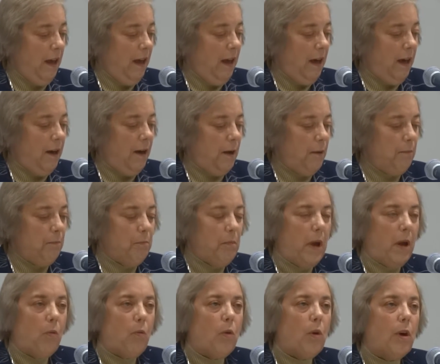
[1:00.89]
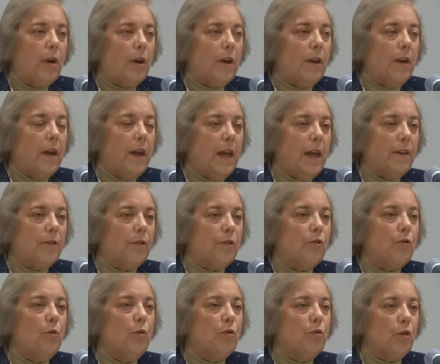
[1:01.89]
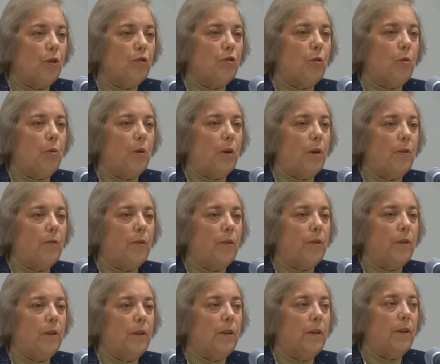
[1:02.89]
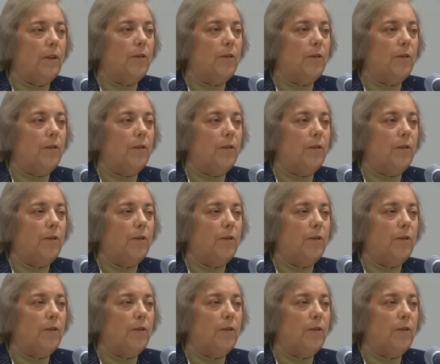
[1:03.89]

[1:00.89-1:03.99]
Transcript: My work as a school social worker for the